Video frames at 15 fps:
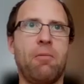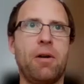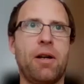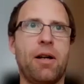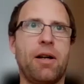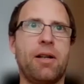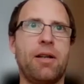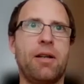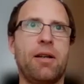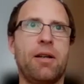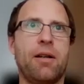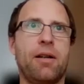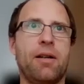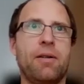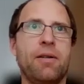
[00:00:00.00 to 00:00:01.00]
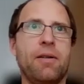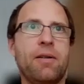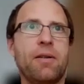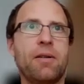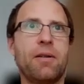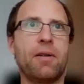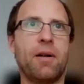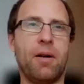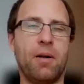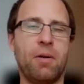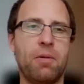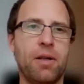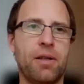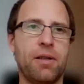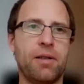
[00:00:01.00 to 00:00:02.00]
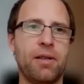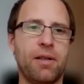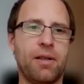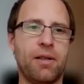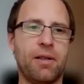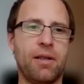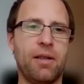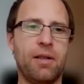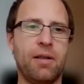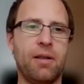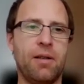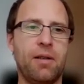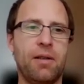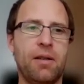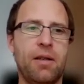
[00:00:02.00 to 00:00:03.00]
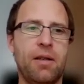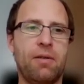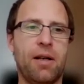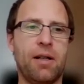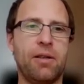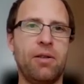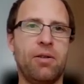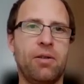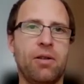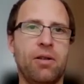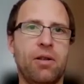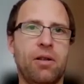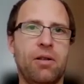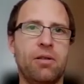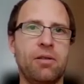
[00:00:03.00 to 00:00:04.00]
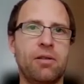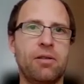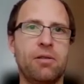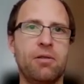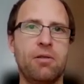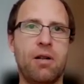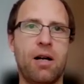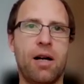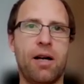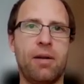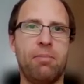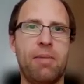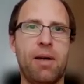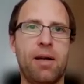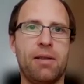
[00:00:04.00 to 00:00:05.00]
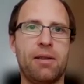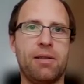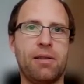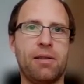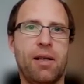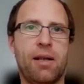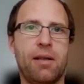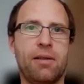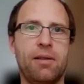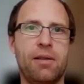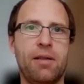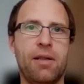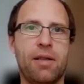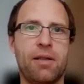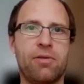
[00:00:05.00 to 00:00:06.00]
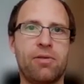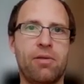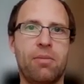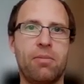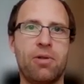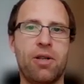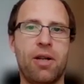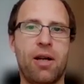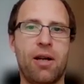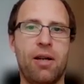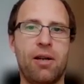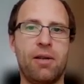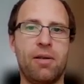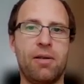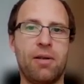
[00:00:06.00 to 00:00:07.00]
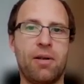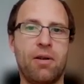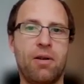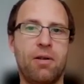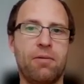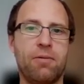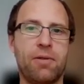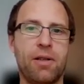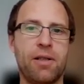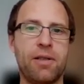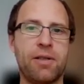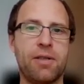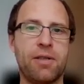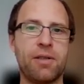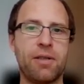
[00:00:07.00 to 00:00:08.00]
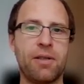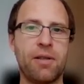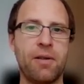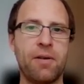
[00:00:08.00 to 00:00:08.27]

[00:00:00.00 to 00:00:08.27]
We are here with Ivan Yonkov, who I met at the Extreme J conference,